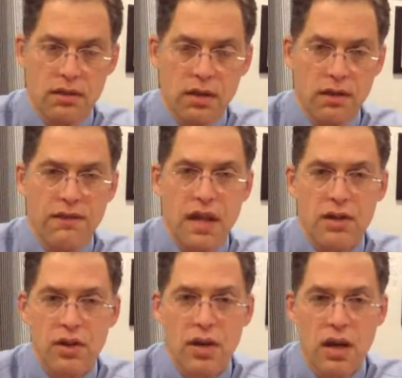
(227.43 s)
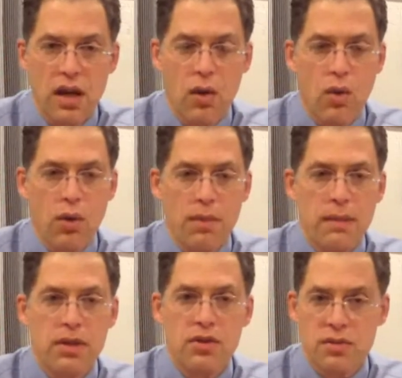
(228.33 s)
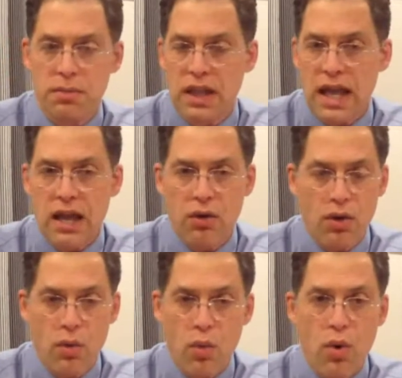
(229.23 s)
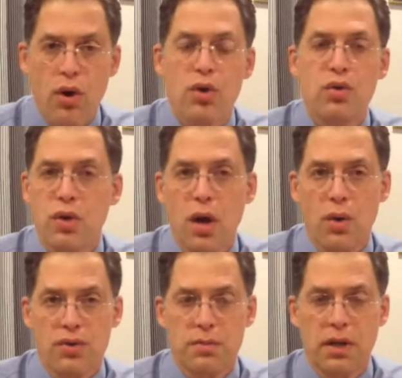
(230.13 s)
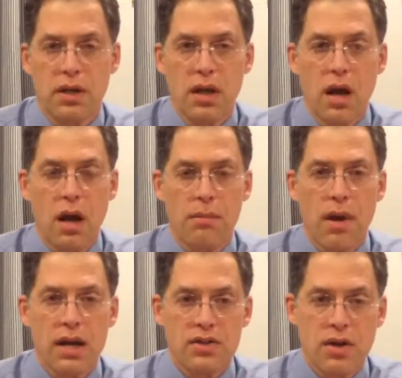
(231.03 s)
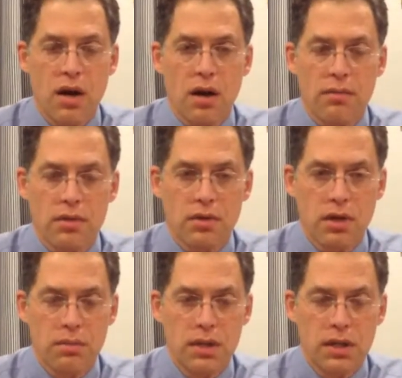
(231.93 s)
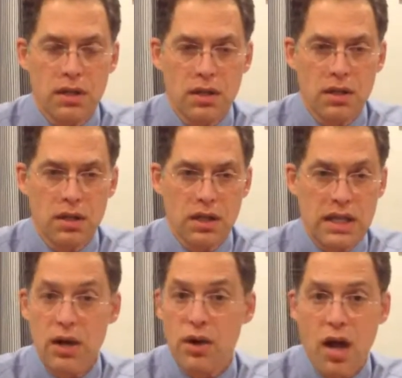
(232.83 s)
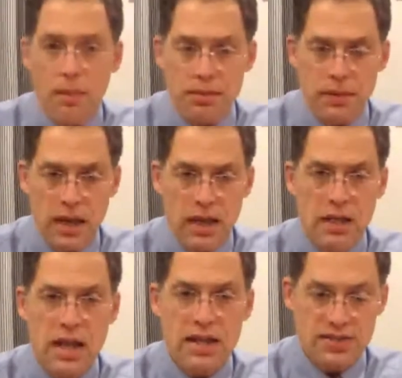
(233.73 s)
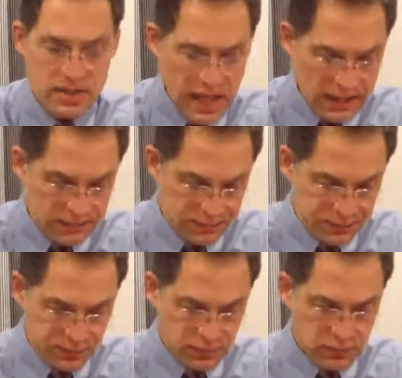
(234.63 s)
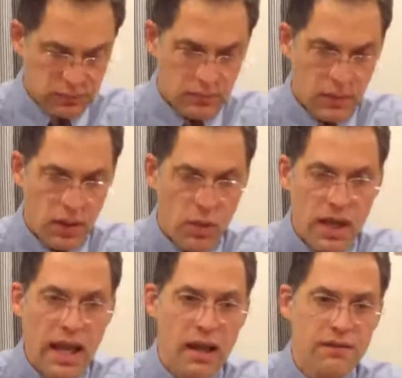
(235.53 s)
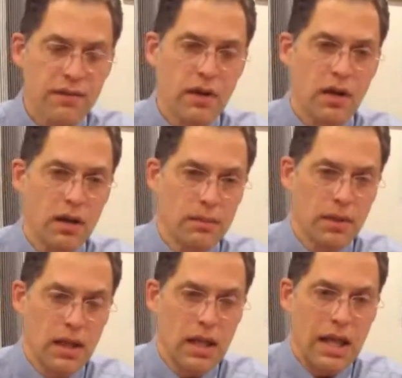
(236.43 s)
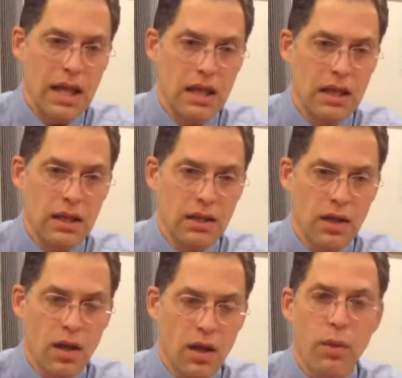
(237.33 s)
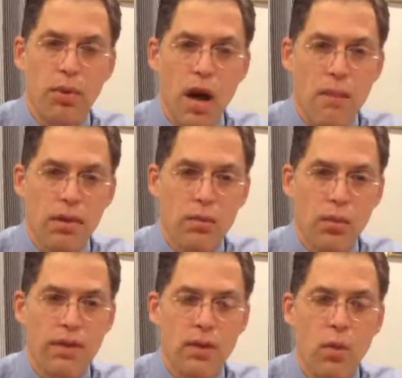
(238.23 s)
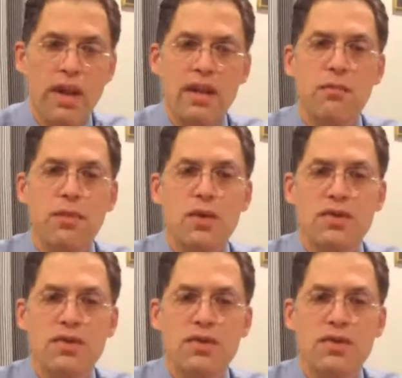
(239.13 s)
offender, or maybe there's a plague or a war, who knows, but our bodies are going to be geared up. And in that state, we have a real problem with the way the immune